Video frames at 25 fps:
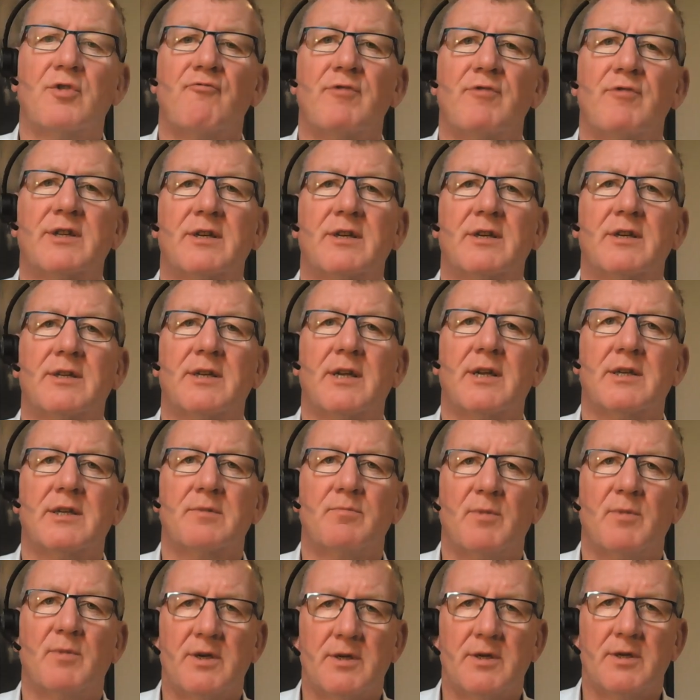risk
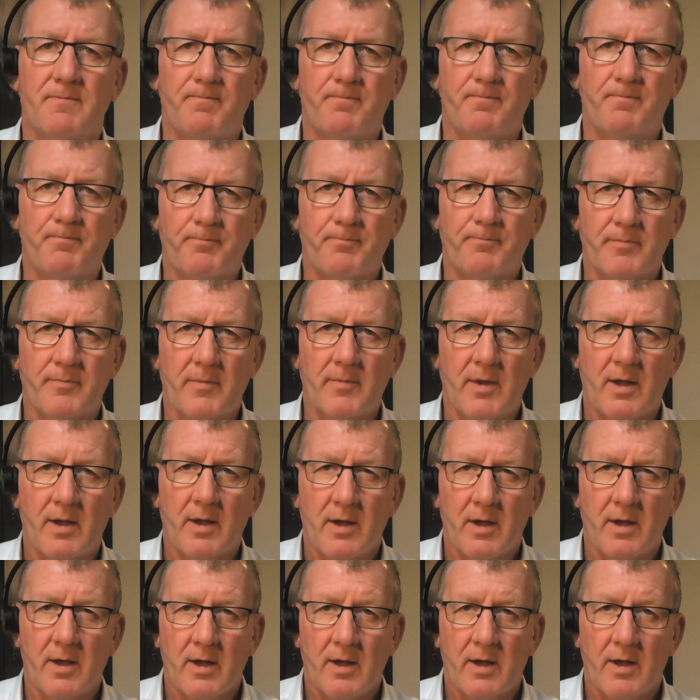assessment.
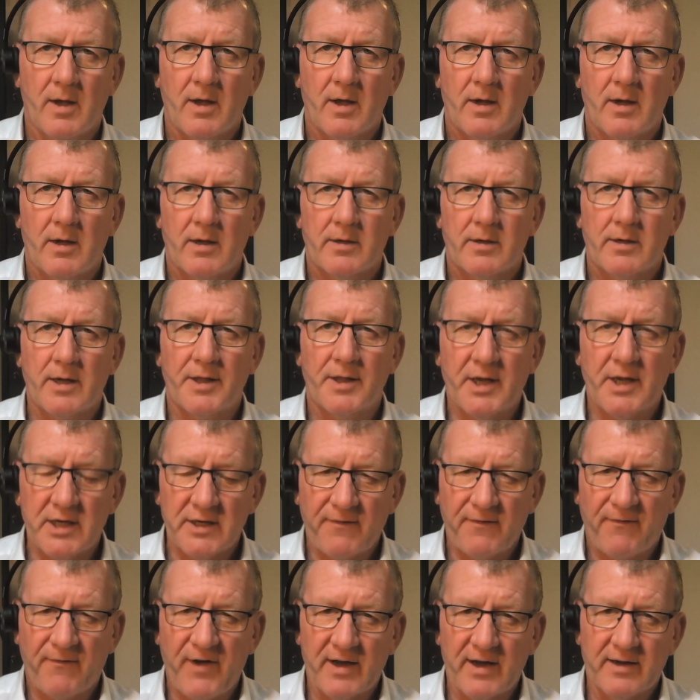Now, these
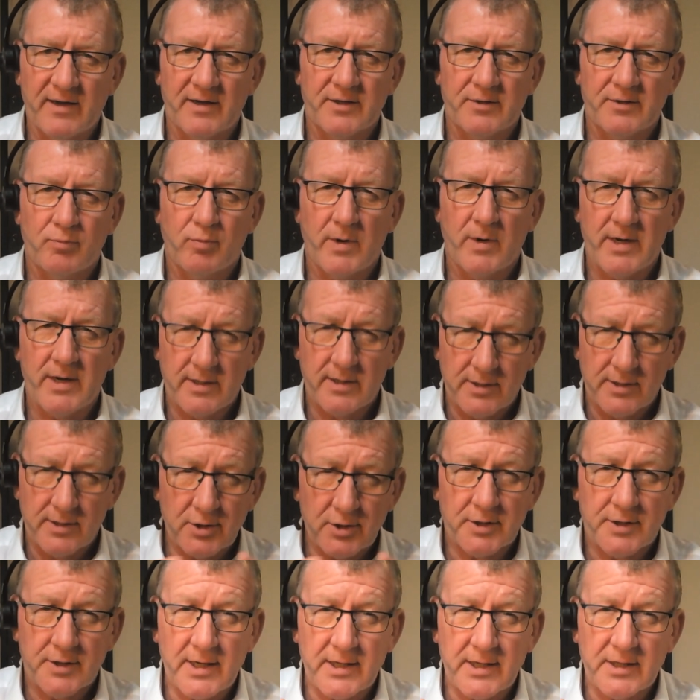figures, we
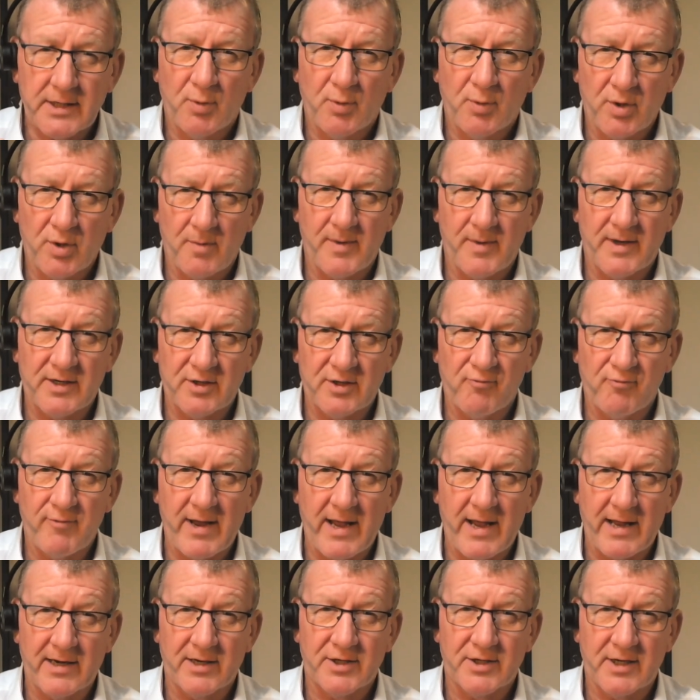just need to put them into
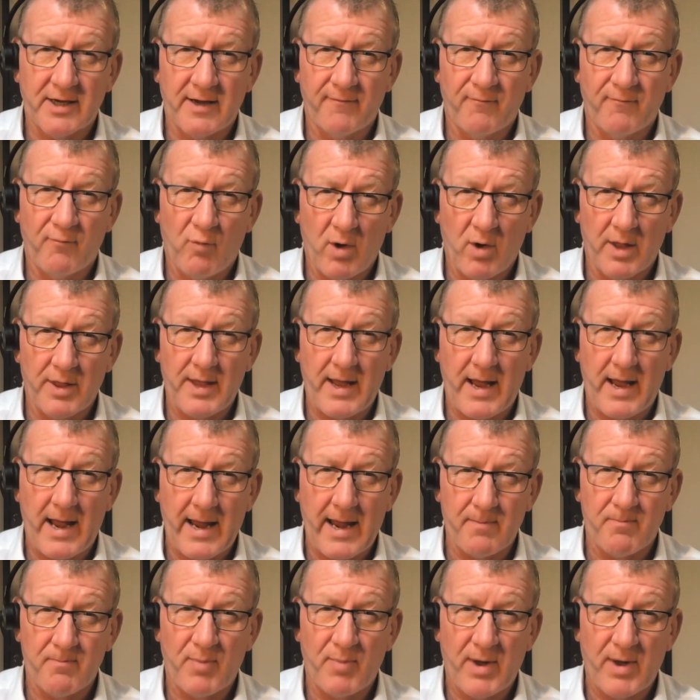reality of what that
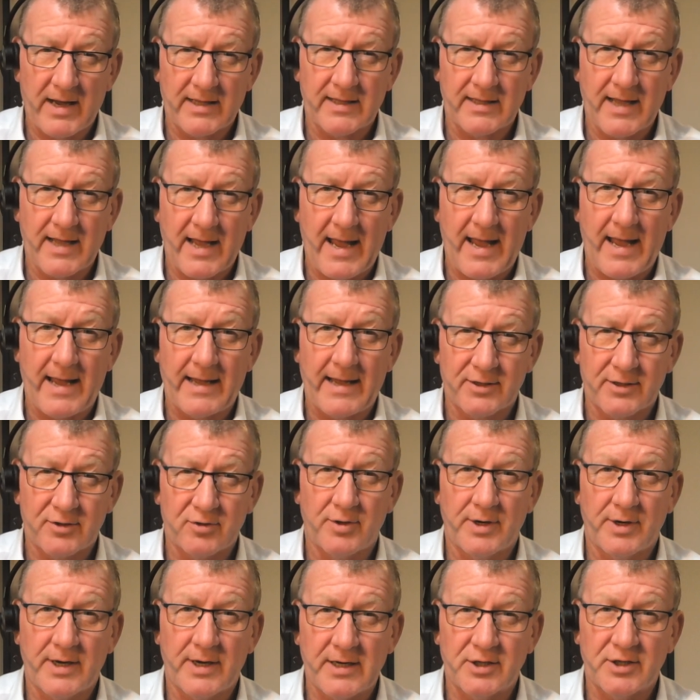impact that has
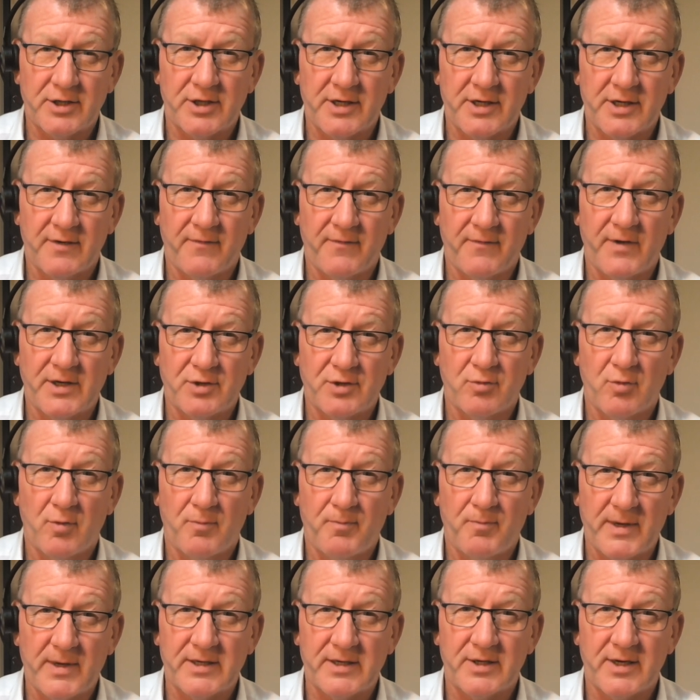on each individual
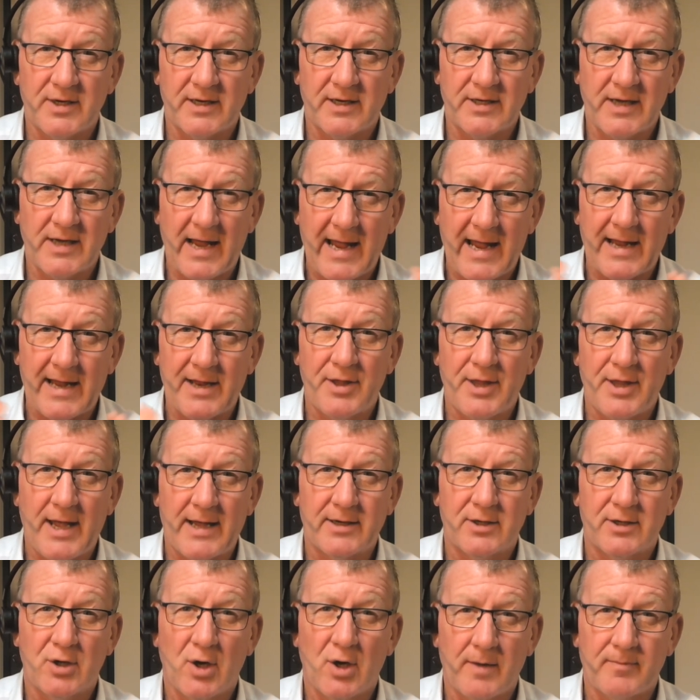business and that
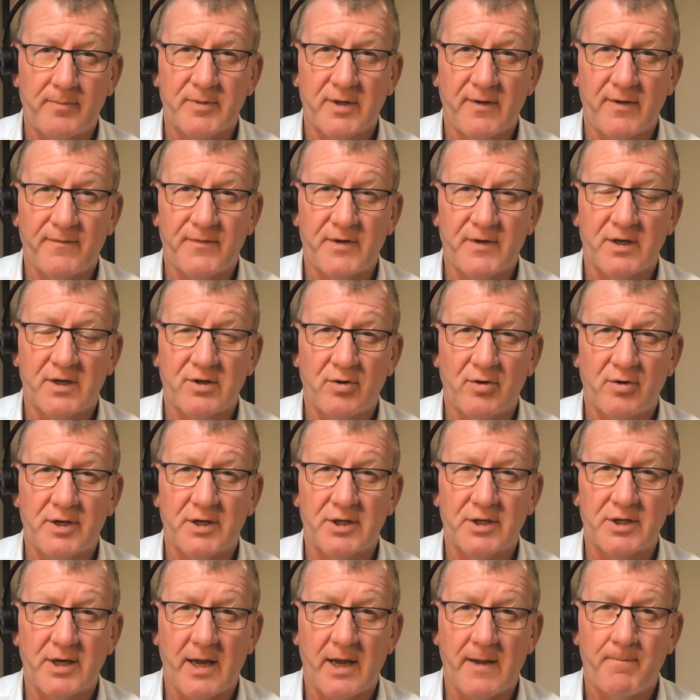types of
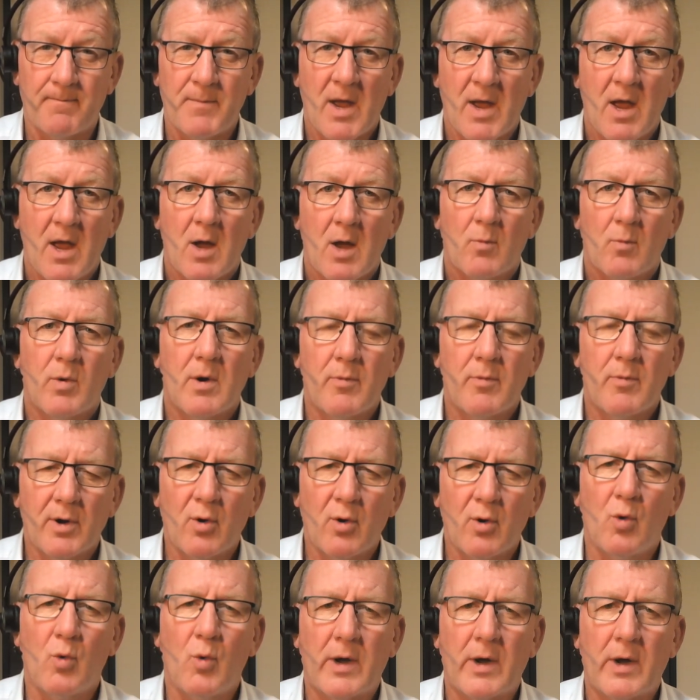dishonesty. We will
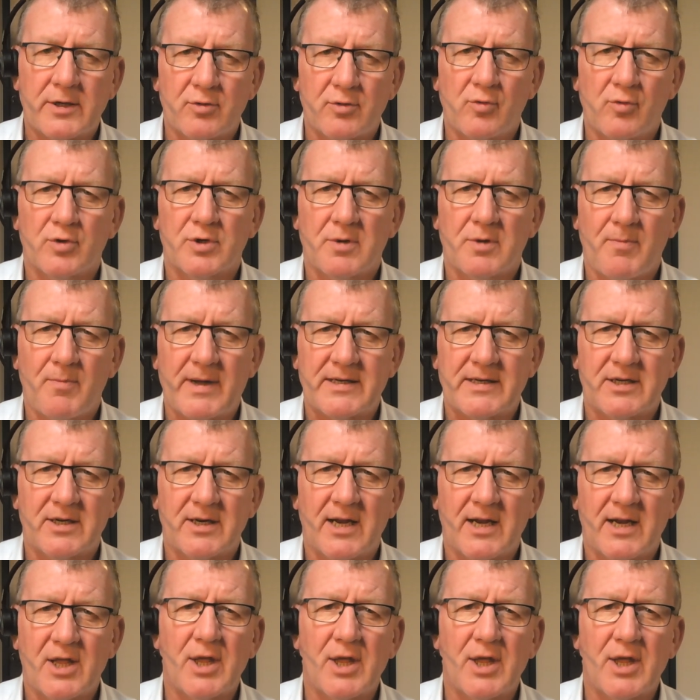always automatically